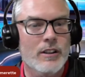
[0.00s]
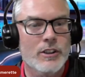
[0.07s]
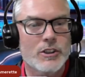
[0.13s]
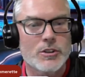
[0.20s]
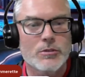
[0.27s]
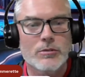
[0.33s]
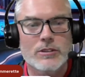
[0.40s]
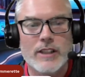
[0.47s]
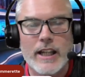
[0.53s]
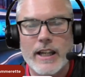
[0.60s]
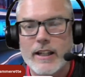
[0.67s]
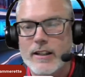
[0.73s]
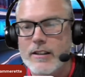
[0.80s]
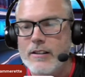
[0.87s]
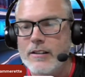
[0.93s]
Short
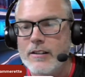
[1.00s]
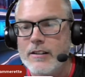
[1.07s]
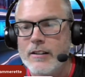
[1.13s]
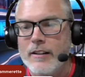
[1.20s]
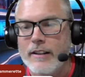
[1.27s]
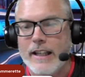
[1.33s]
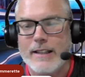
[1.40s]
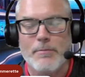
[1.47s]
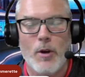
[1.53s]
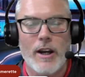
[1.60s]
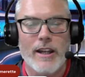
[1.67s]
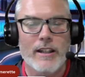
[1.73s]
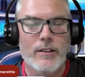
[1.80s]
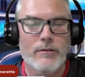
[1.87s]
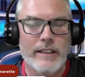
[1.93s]
Stack. That's
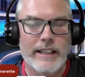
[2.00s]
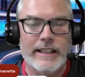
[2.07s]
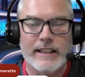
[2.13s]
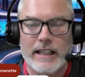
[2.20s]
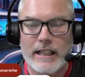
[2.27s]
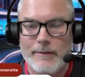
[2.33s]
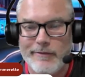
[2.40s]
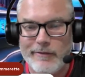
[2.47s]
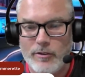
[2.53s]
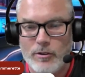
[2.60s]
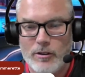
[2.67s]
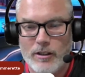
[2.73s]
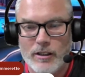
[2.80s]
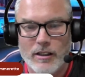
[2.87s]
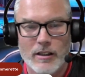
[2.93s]
my little nickname
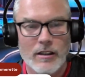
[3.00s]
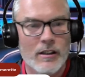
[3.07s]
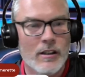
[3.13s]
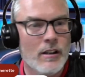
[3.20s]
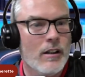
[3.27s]
for her.